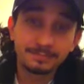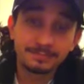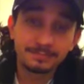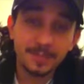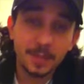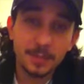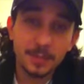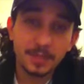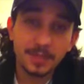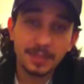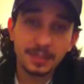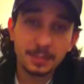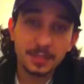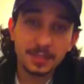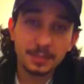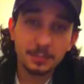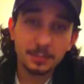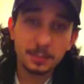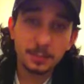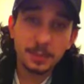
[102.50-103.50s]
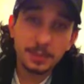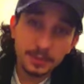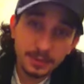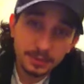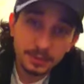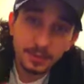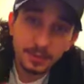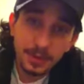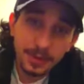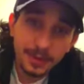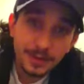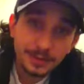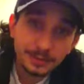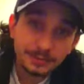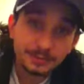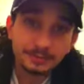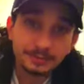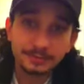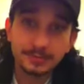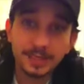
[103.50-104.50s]
Maybe you can leave me some pointers
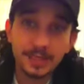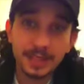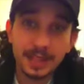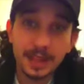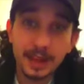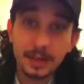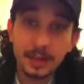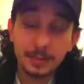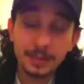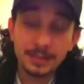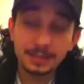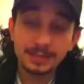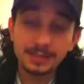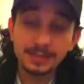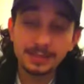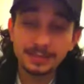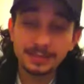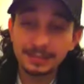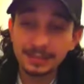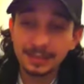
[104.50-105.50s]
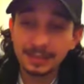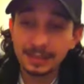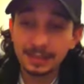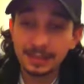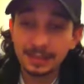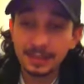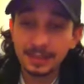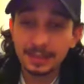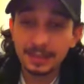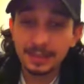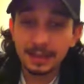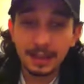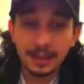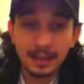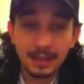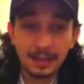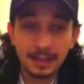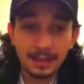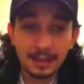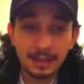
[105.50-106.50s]
below in the comments.
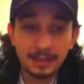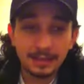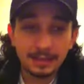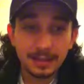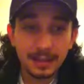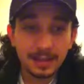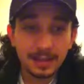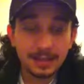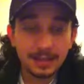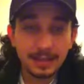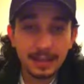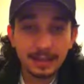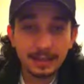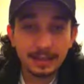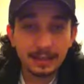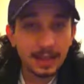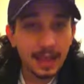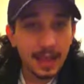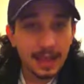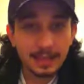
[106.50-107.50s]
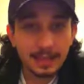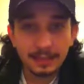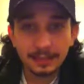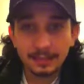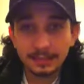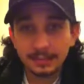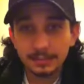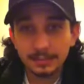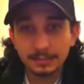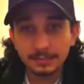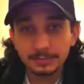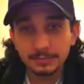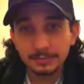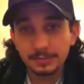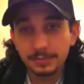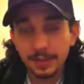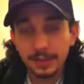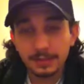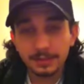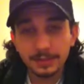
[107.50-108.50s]
Any kind of like,
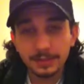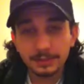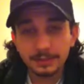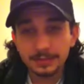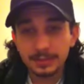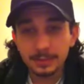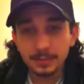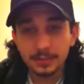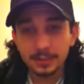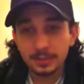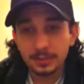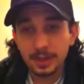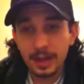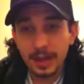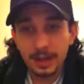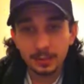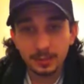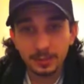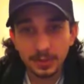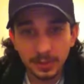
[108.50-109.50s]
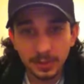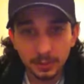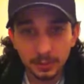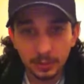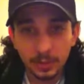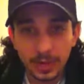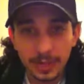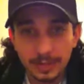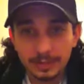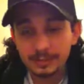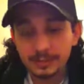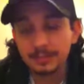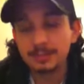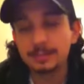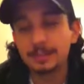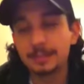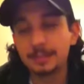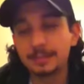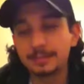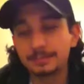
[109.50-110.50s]
favorite, and subscribe would be great.
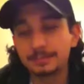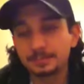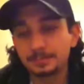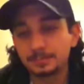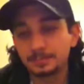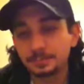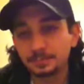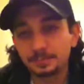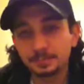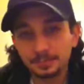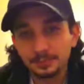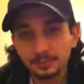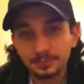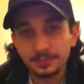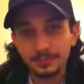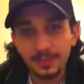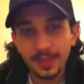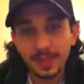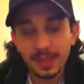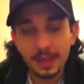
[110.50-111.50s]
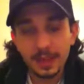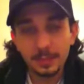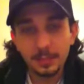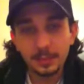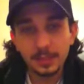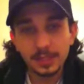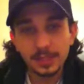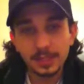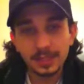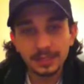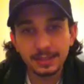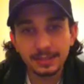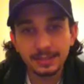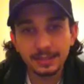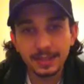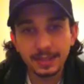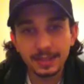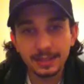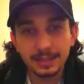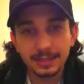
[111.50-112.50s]
So, I appreciate it,
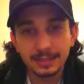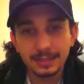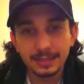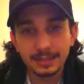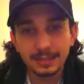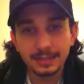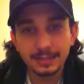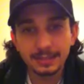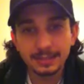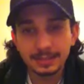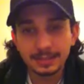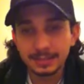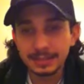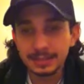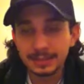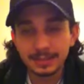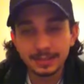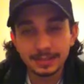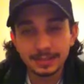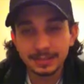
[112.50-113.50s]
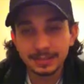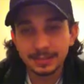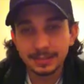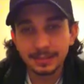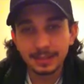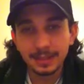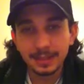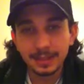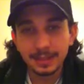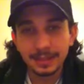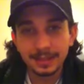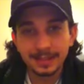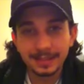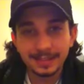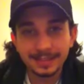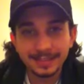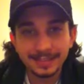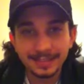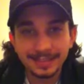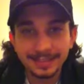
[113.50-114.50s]
and
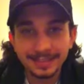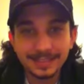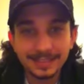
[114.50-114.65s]
thanks.